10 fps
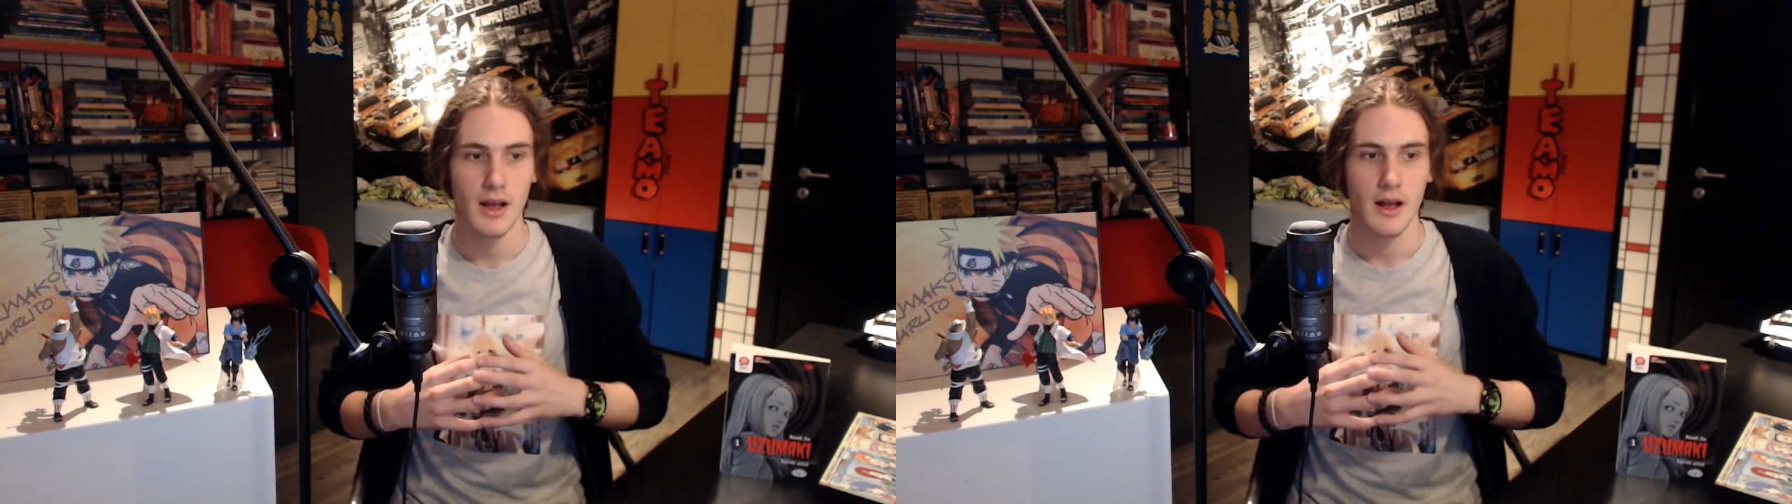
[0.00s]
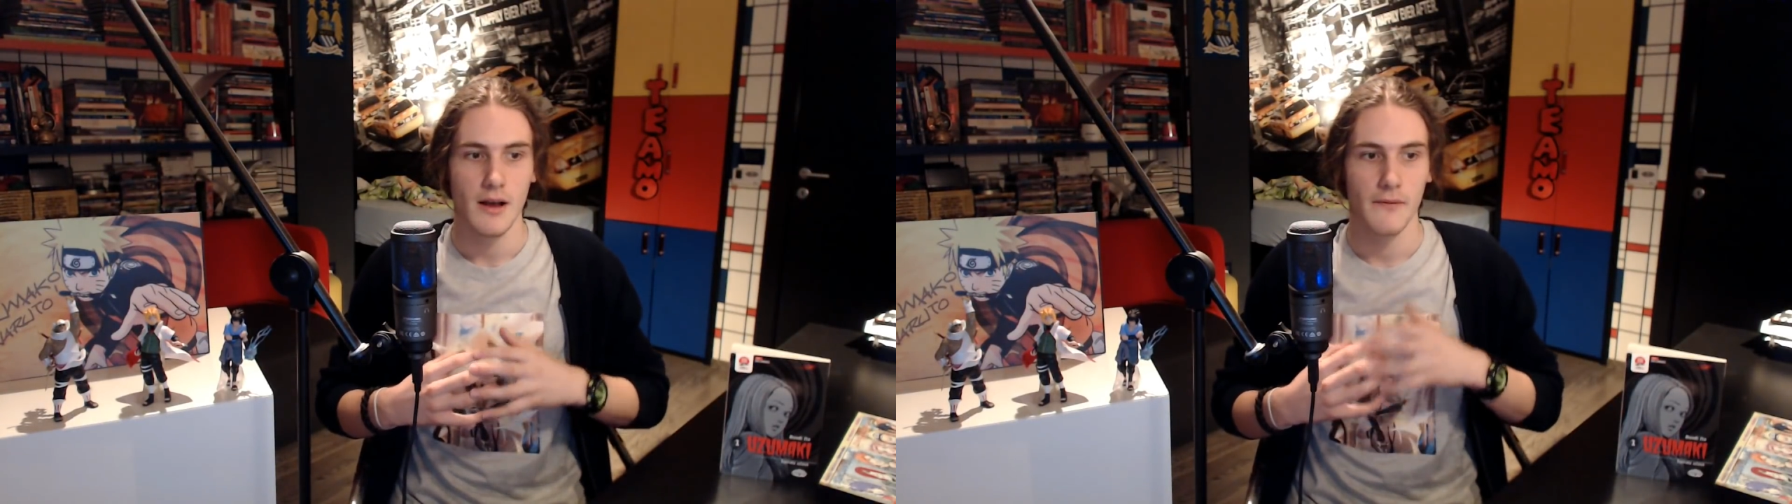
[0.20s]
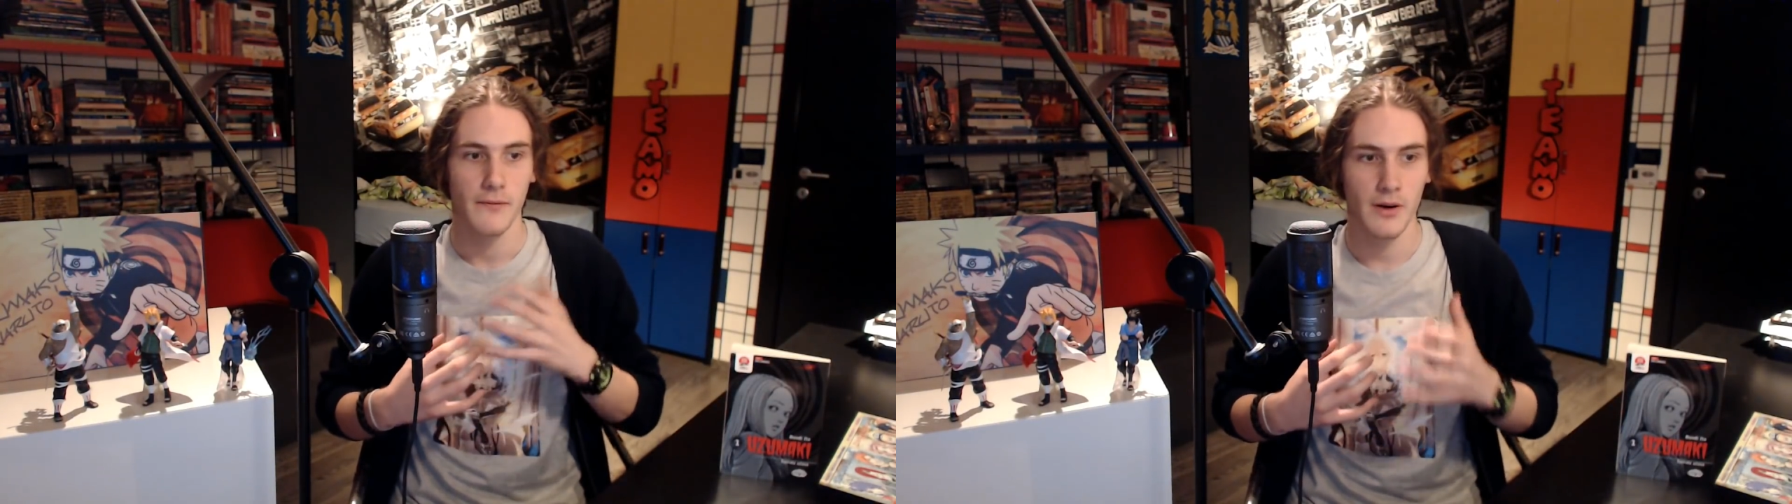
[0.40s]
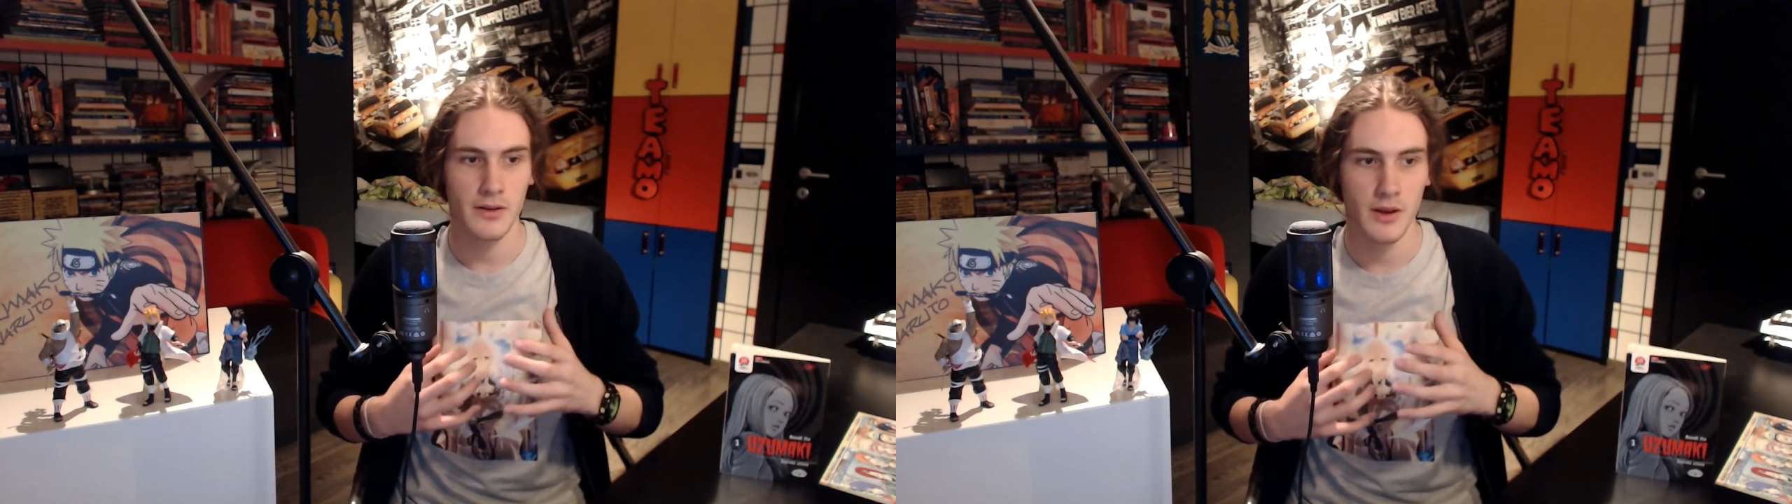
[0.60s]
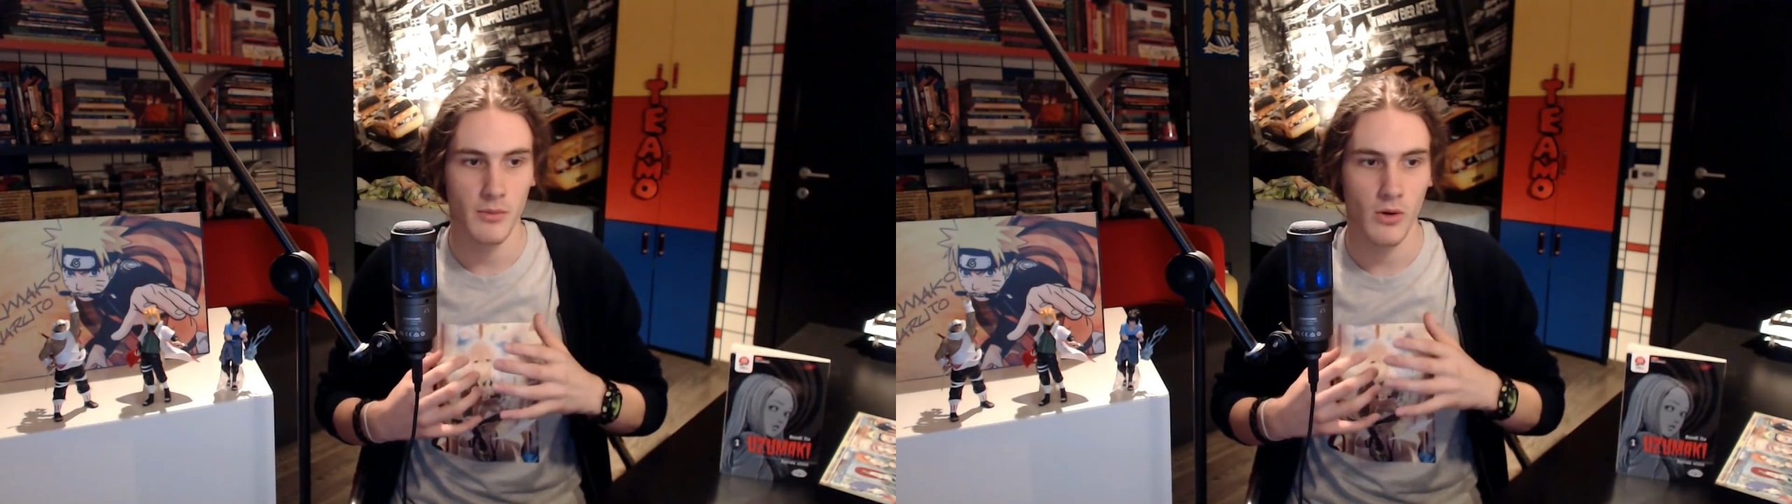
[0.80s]

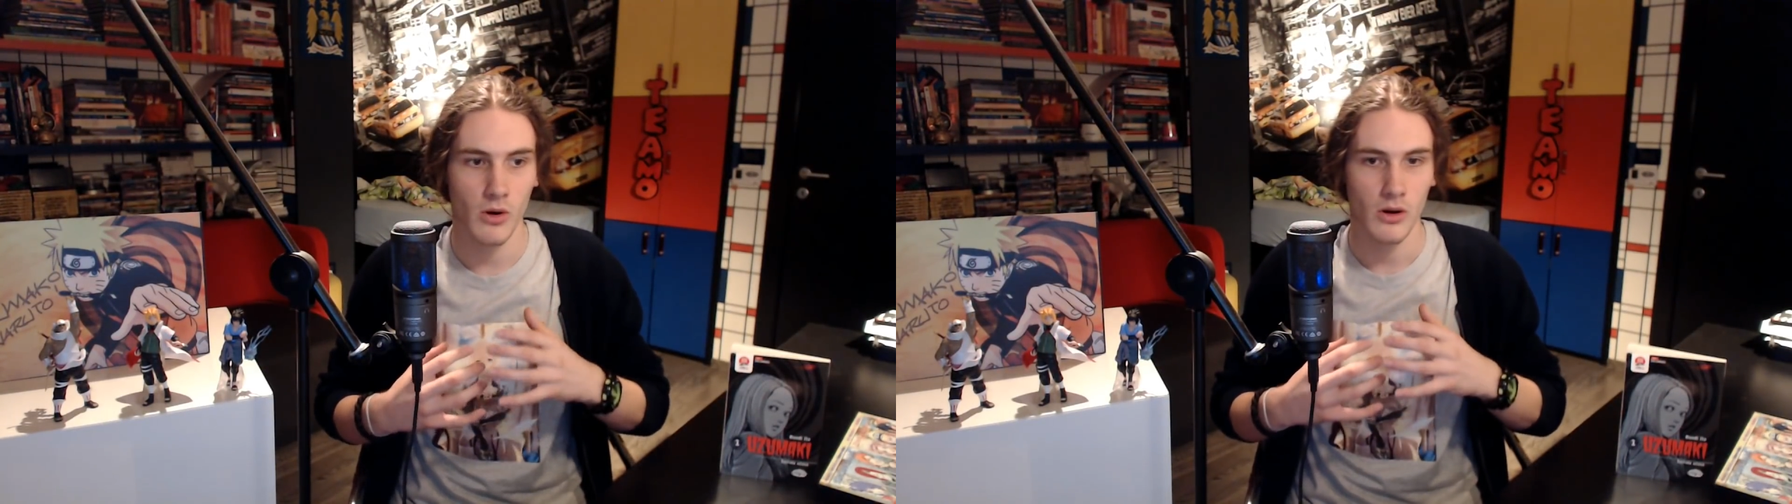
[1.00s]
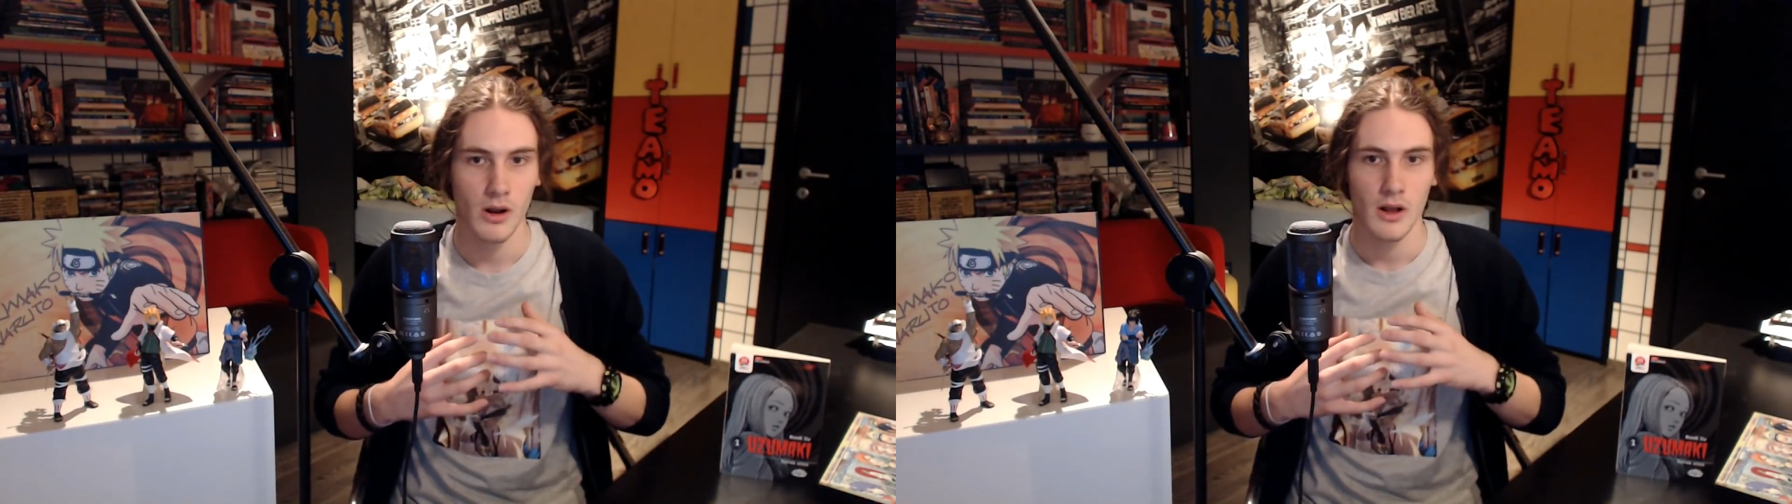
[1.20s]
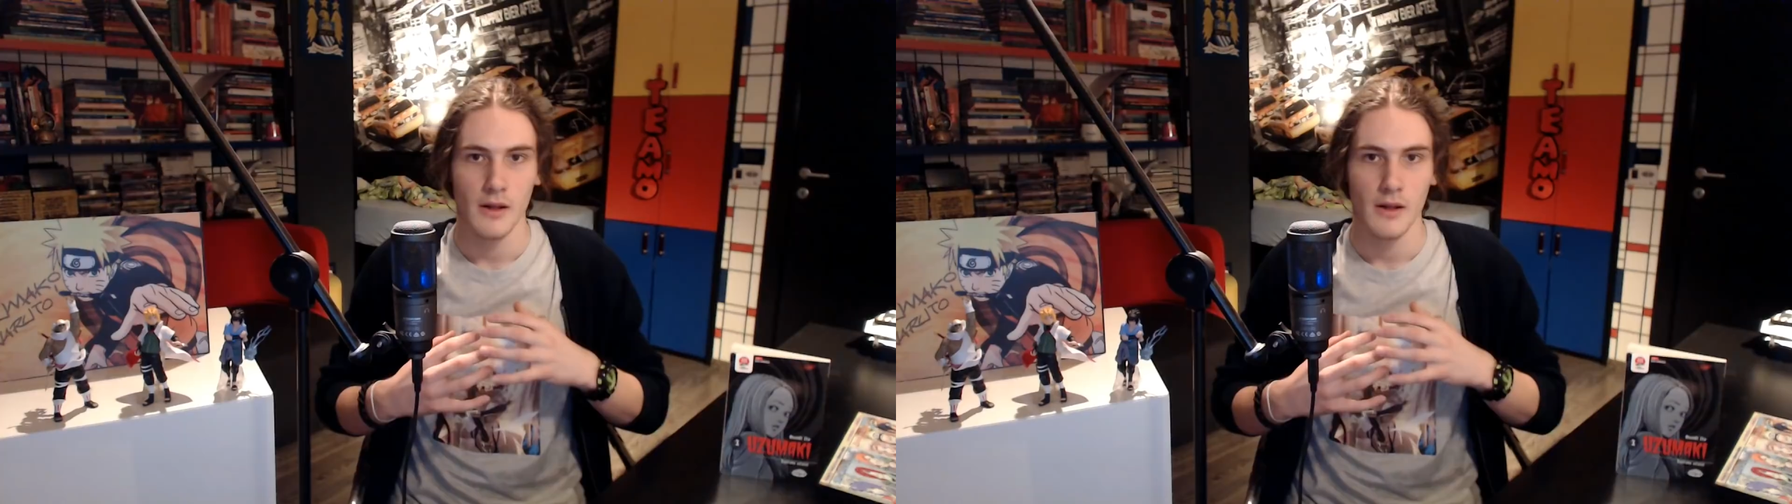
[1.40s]
Furthermore,